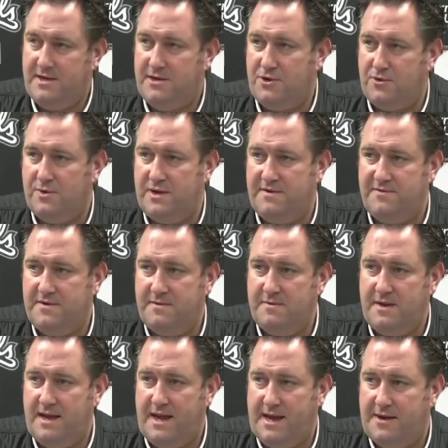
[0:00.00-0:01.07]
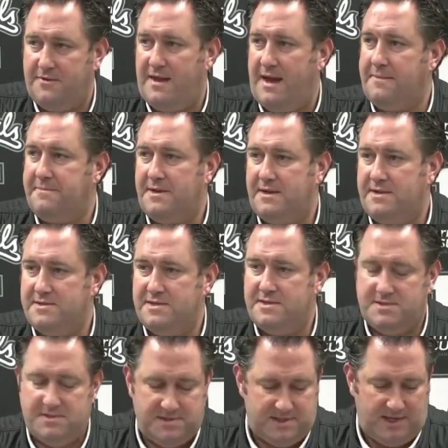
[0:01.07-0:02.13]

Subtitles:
to grieve and handle that, because this is